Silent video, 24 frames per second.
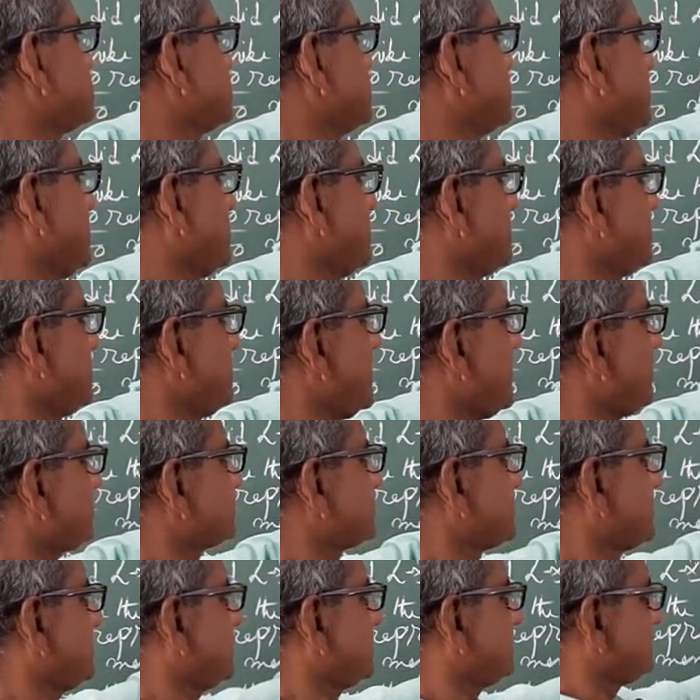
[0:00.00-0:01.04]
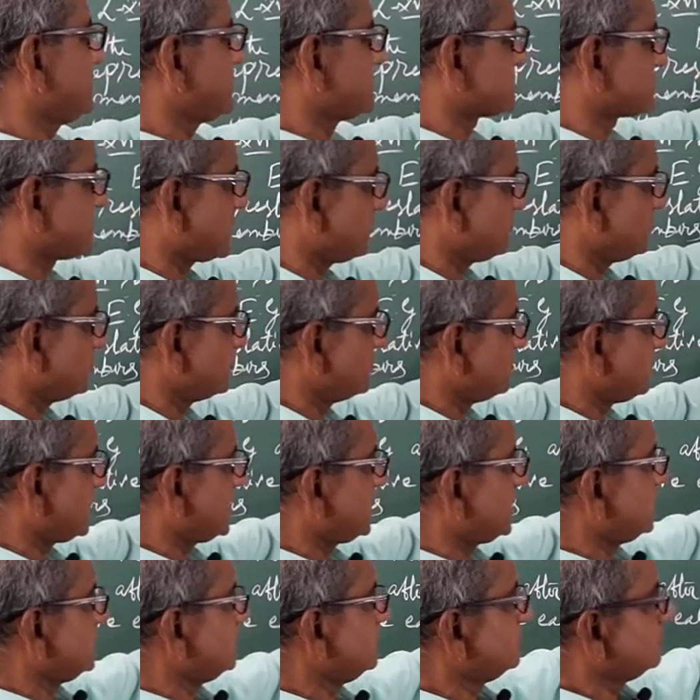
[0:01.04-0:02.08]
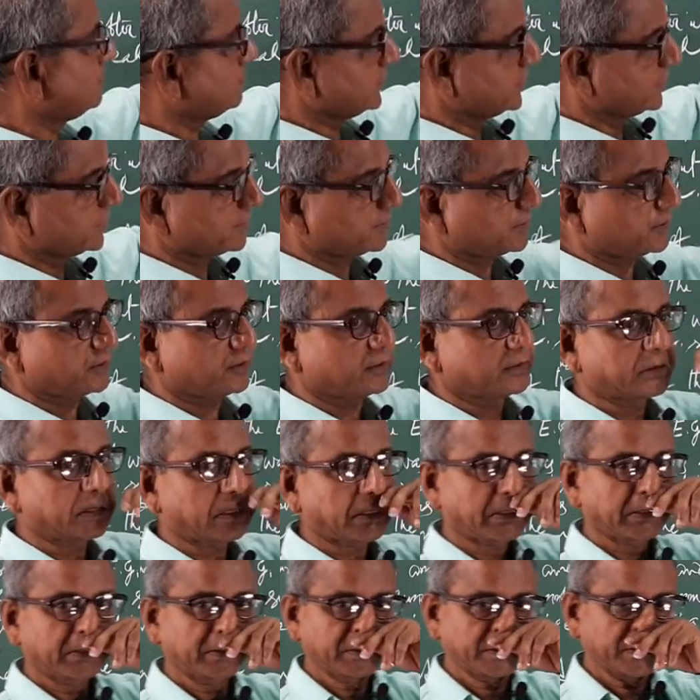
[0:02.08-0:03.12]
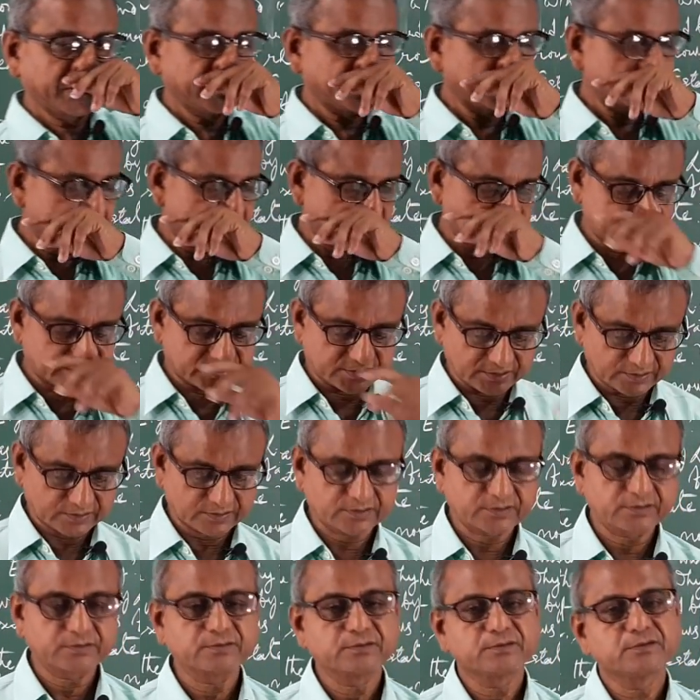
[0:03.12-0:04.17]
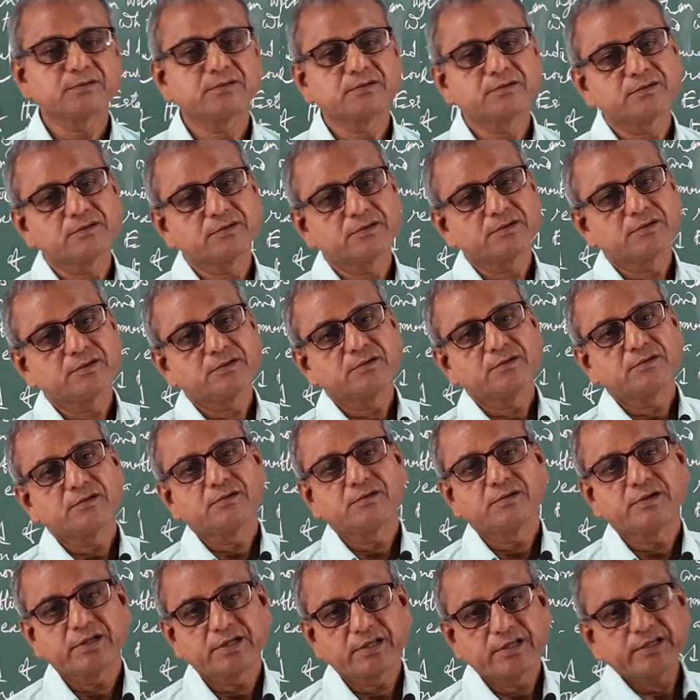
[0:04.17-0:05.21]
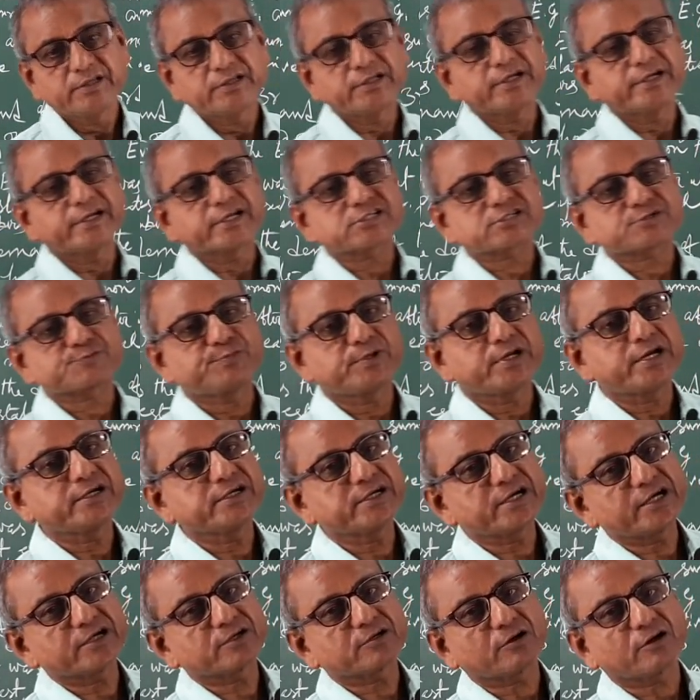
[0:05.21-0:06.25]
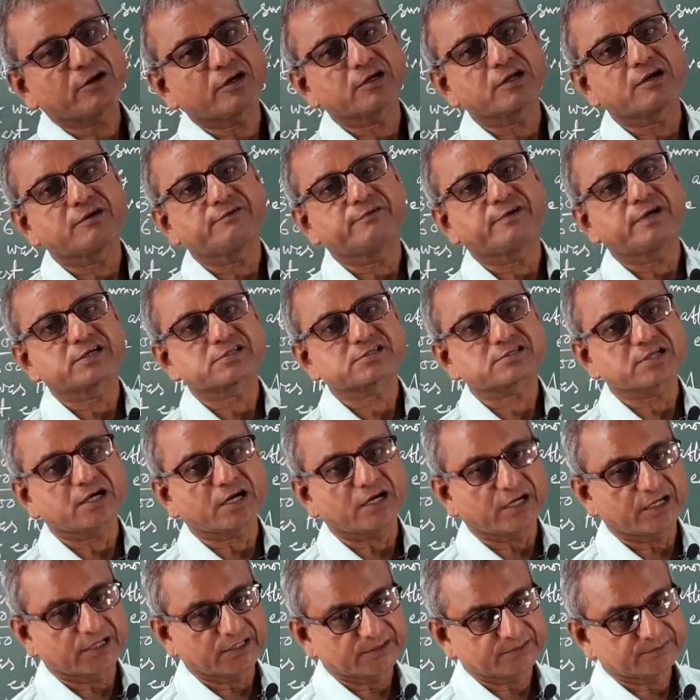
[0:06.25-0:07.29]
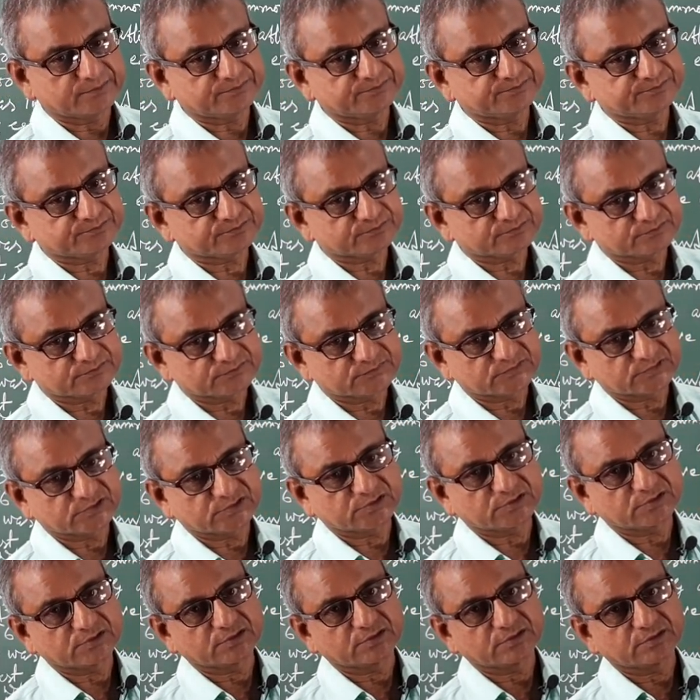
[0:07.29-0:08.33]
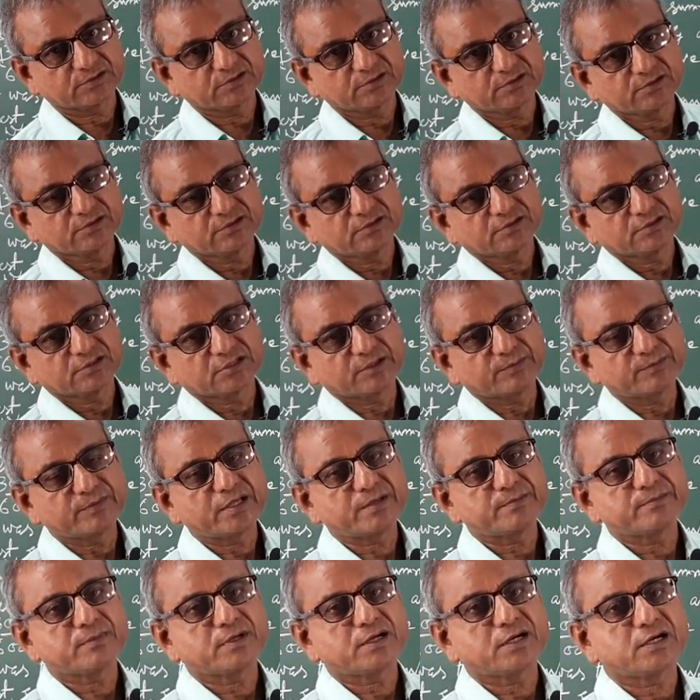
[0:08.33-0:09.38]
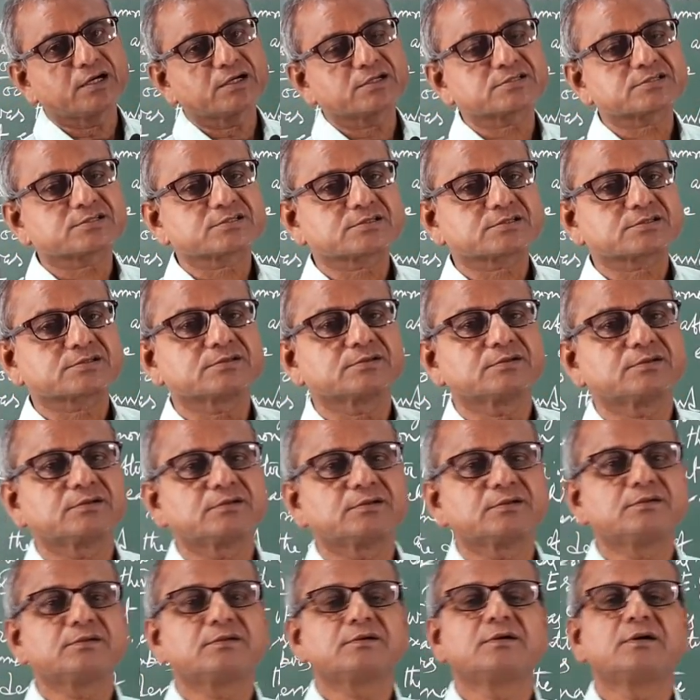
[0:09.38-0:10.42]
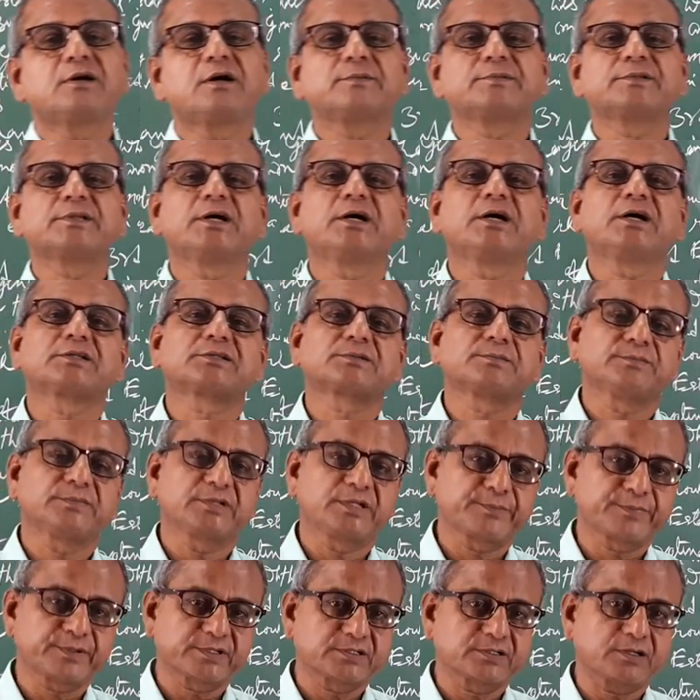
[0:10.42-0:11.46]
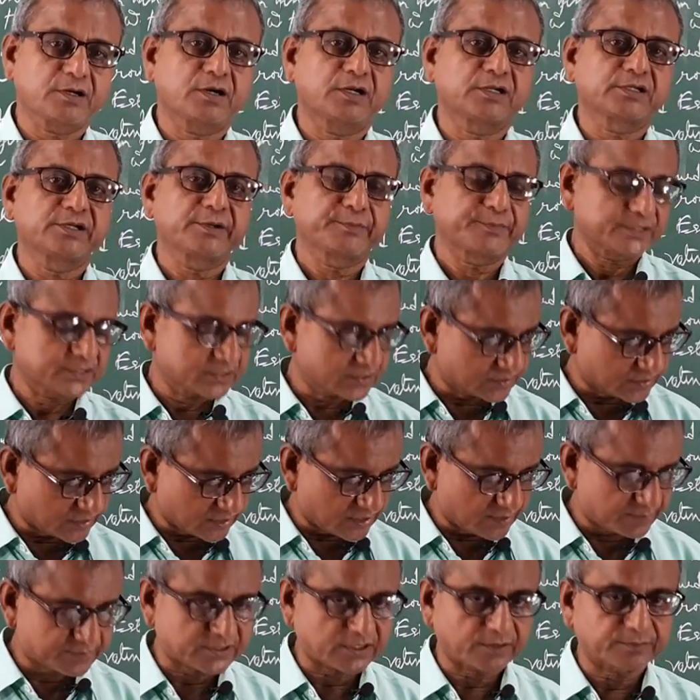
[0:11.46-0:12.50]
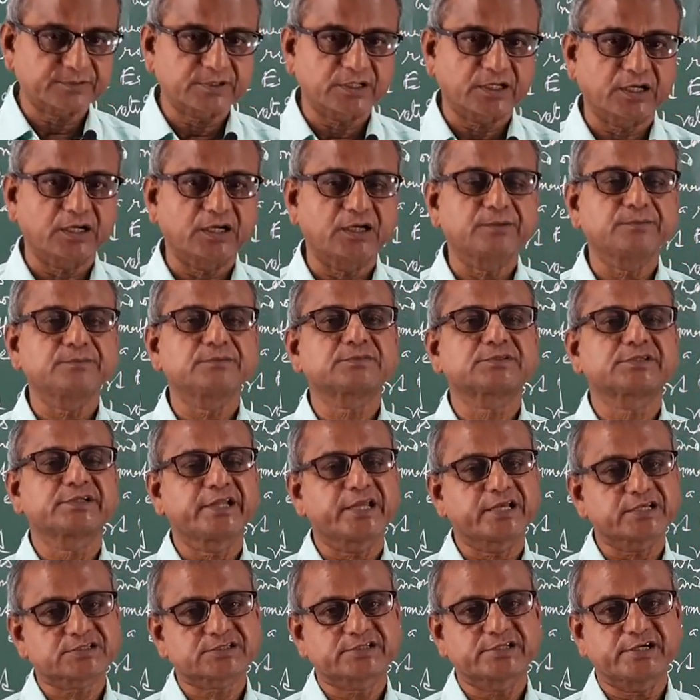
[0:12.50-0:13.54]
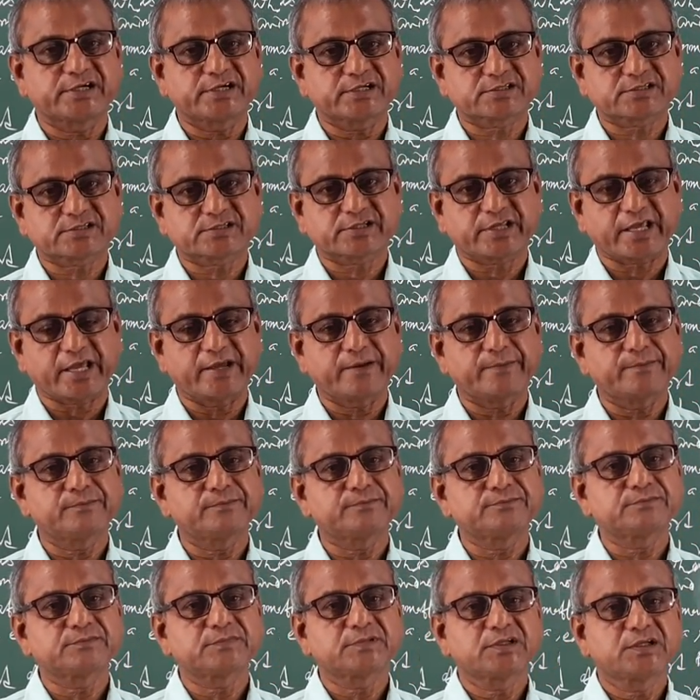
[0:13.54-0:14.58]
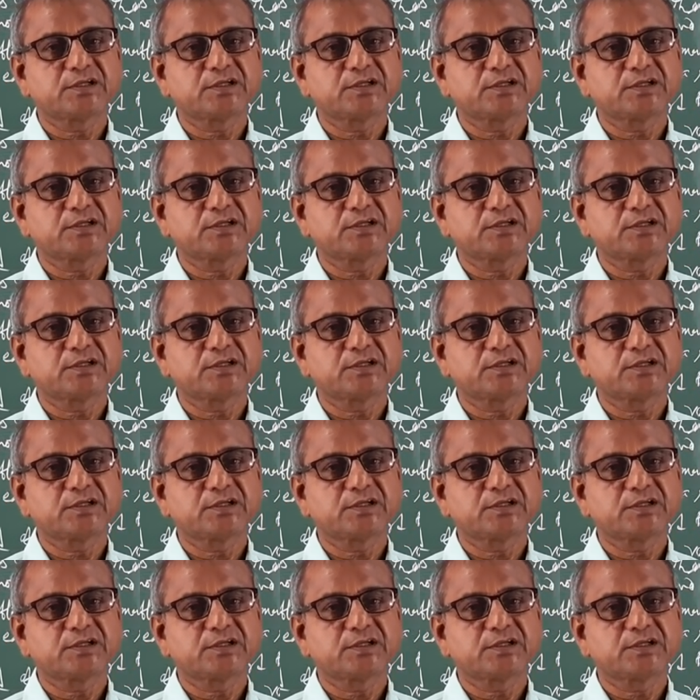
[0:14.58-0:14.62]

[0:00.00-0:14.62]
General, after it was summoned by Louis the 16th, in the resplendent hall of Versailles, the members of the representatives of the three estates came,